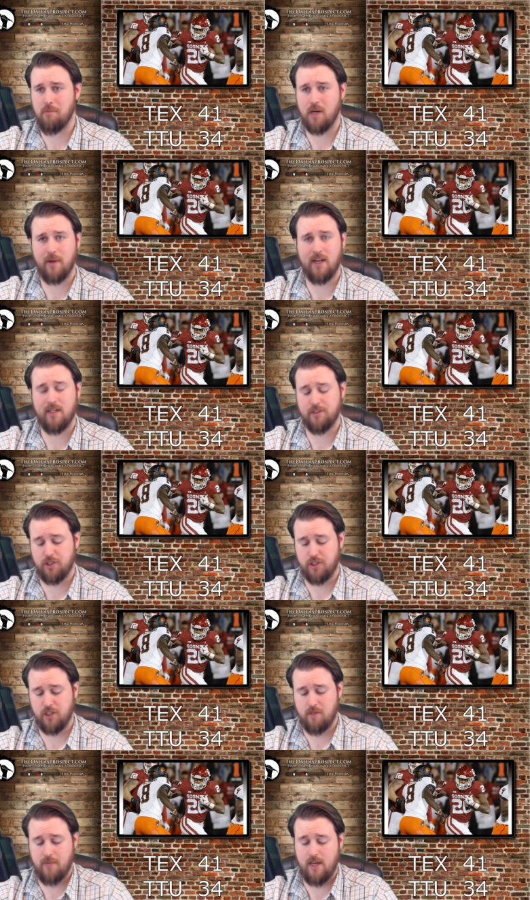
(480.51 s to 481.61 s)
probably got to just
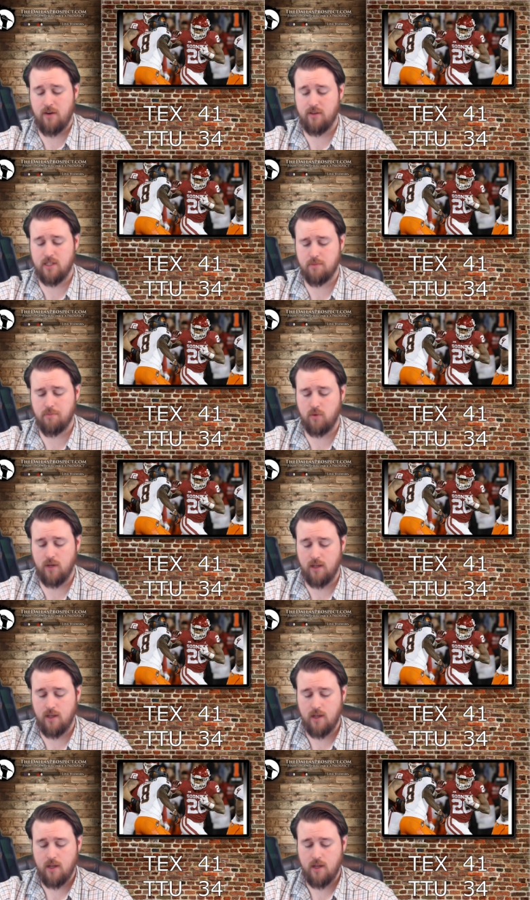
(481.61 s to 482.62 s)
shut him down at this point.